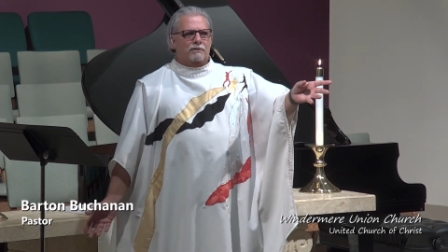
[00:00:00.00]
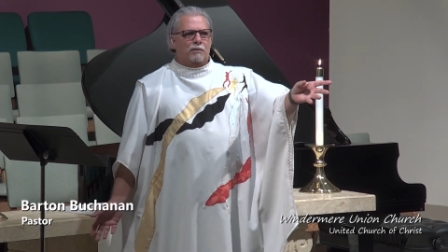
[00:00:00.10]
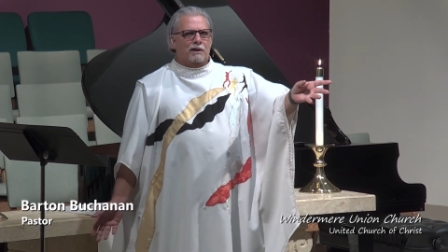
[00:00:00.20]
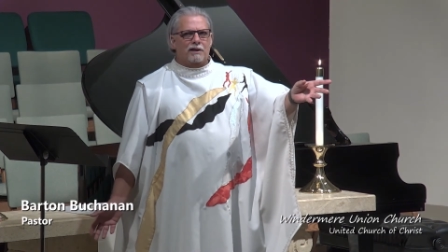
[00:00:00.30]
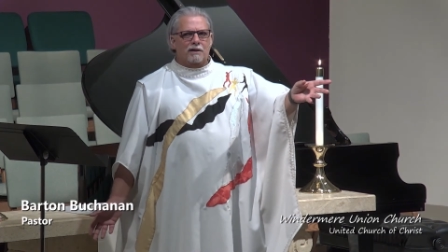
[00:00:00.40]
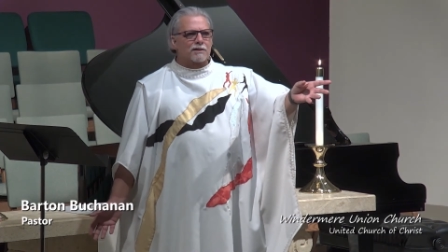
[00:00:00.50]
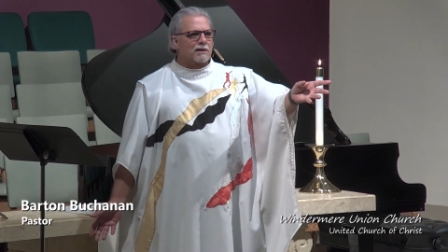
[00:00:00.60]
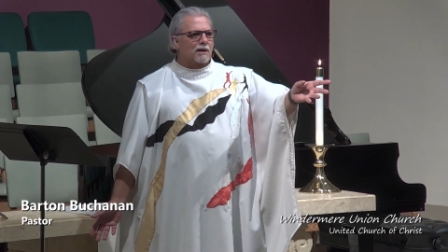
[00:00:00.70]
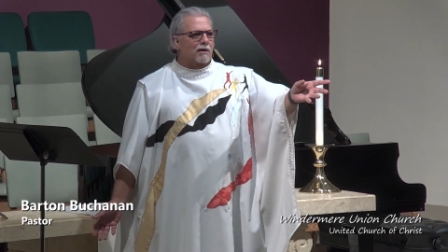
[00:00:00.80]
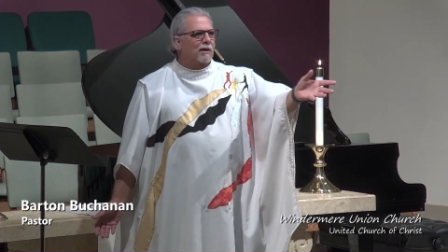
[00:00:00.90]
20 years
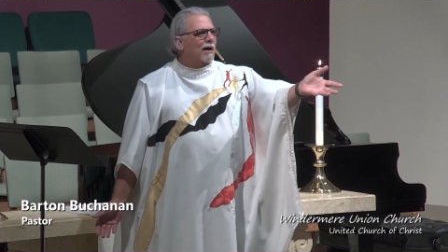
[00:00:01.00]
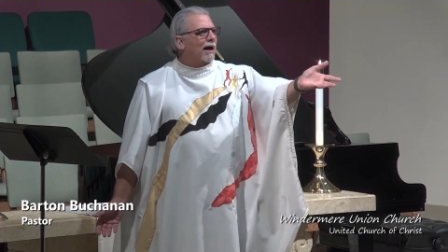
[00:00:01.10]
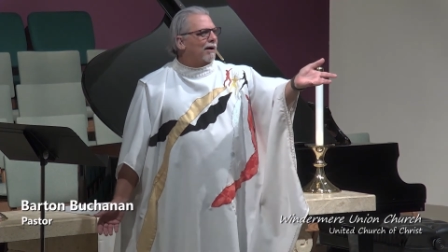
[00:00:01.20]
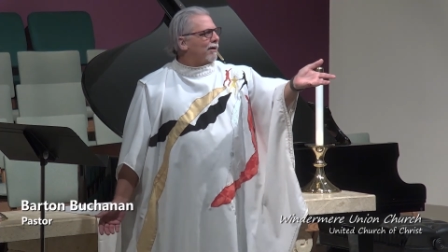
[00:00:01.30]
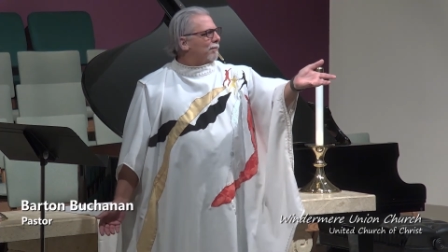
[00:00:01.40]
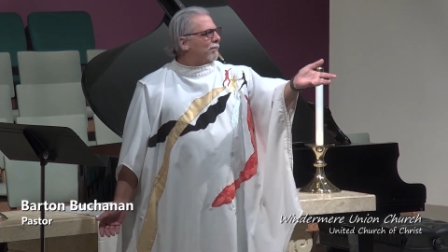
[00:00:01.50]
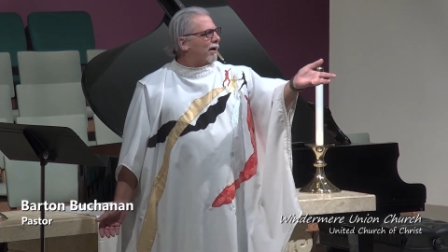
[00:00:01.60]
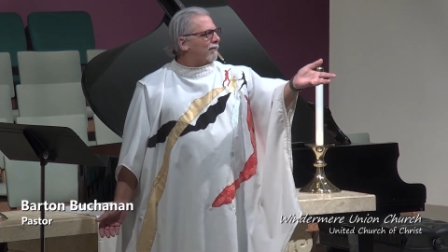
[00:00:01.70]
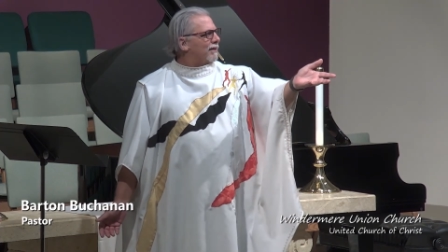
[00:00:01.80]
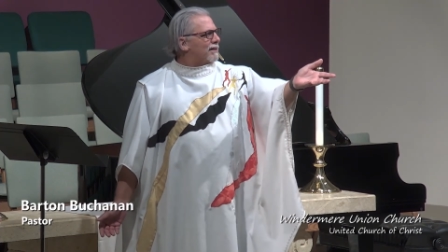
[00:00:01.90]
ago. I heard a
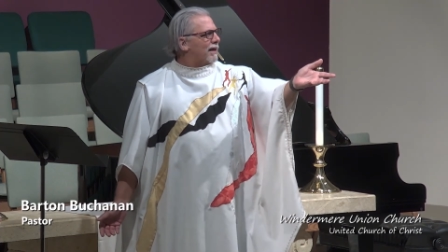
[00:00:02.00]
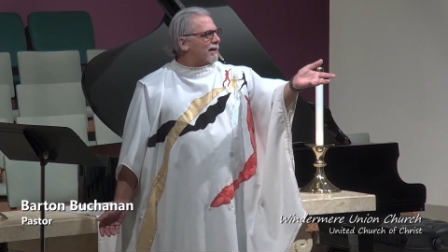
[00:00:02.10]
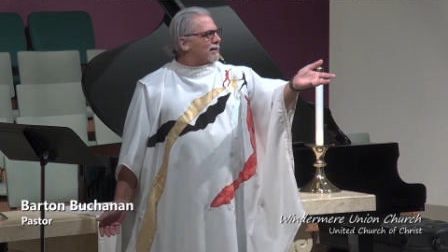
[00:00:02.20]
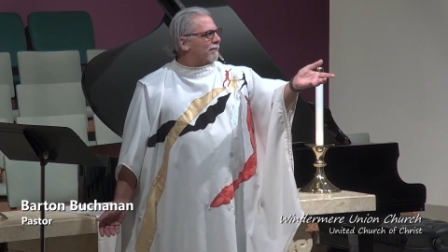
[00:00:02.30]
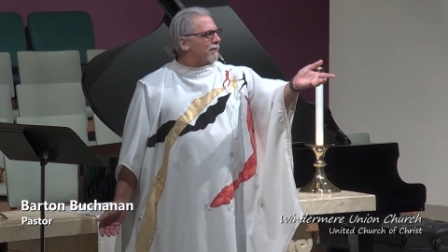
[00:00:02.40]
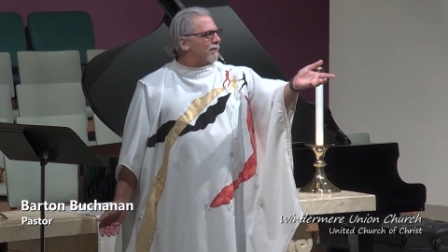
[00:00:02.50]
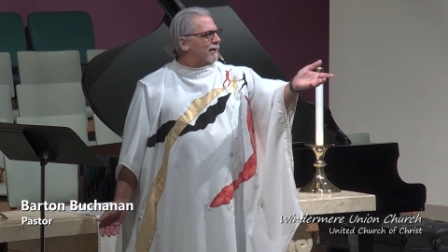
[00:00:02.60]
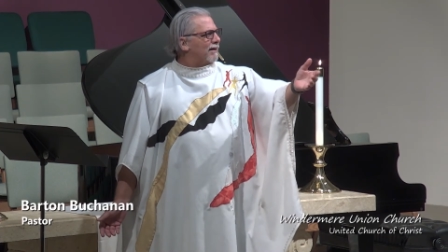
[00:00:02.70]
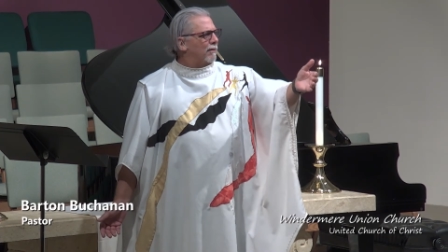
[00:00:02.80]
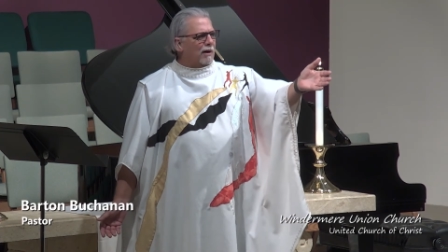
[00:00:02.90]
prophet saying something very, you
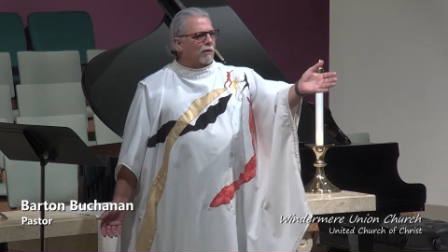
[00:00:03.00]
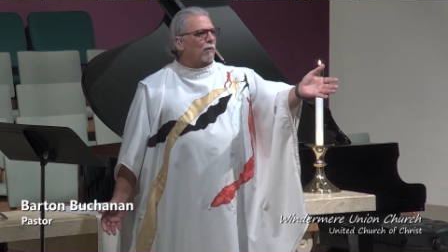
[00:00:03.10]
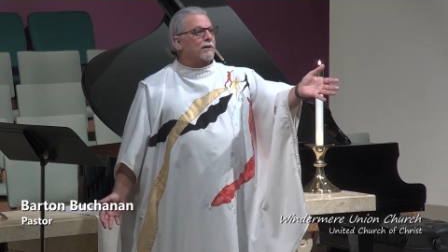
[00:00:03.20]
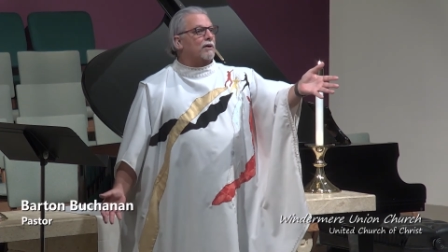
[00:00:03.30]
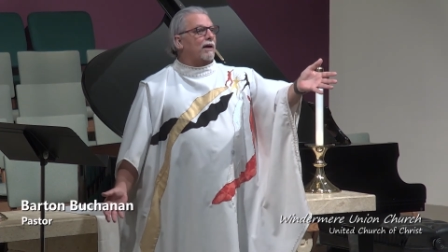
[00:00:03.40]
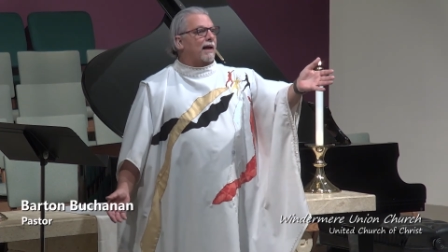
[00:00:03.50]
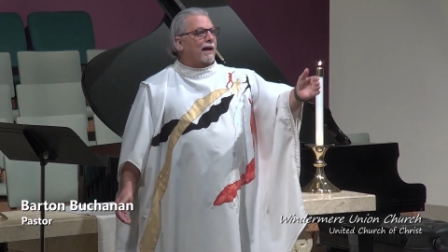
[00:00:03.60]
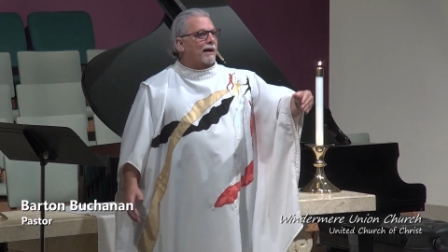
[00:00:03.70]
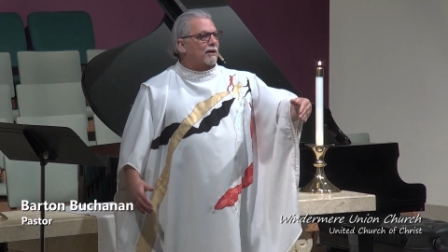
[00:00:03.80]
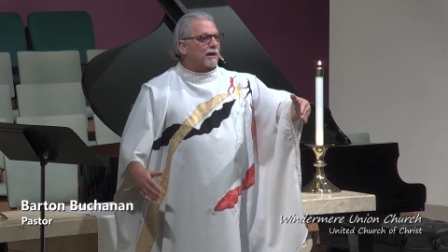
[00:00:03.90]
know, oh, it's at
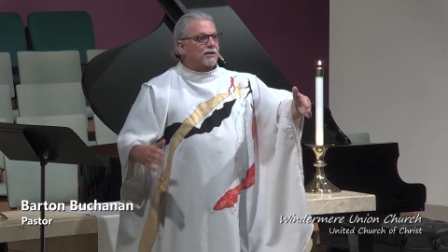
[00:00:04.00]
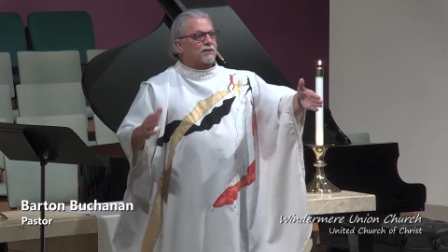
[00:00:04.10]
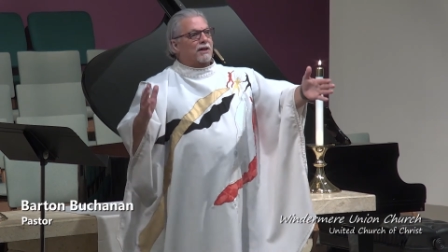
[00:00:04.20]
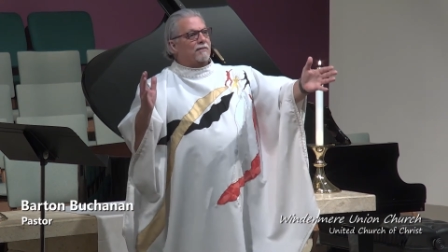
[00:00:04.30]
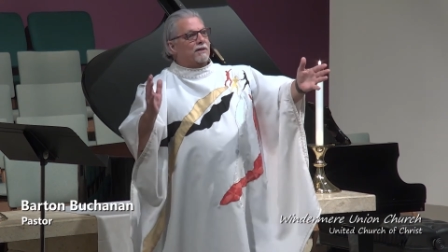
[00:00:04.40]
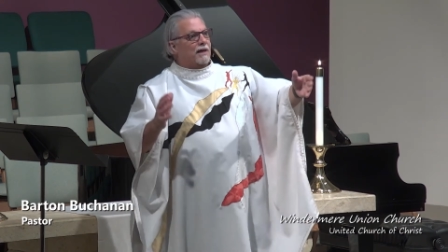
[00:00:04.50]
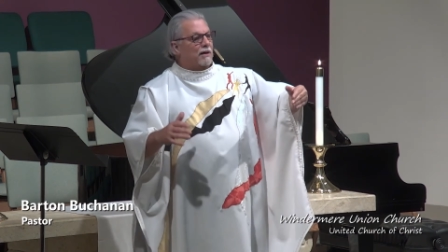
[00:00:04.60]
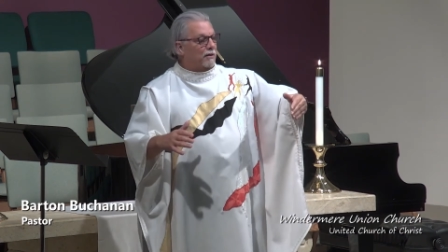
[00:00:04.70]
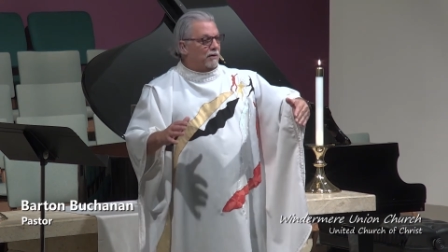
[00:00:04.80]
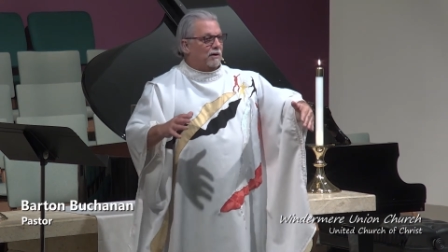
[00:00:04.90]
hand, get yourselves
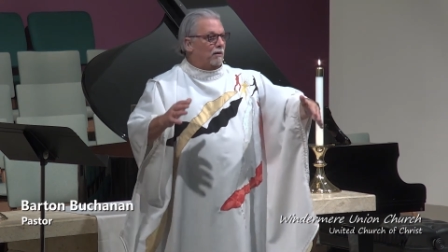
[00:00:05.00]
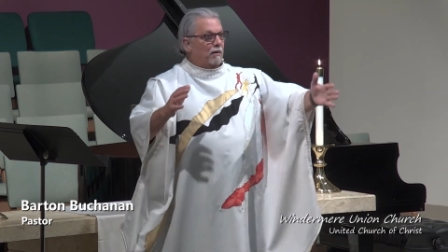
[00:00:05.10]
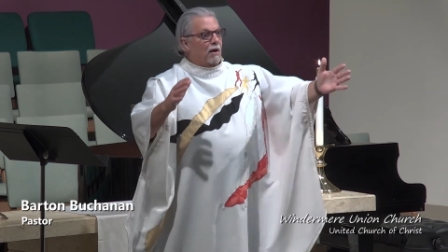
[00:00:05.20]
together, you know,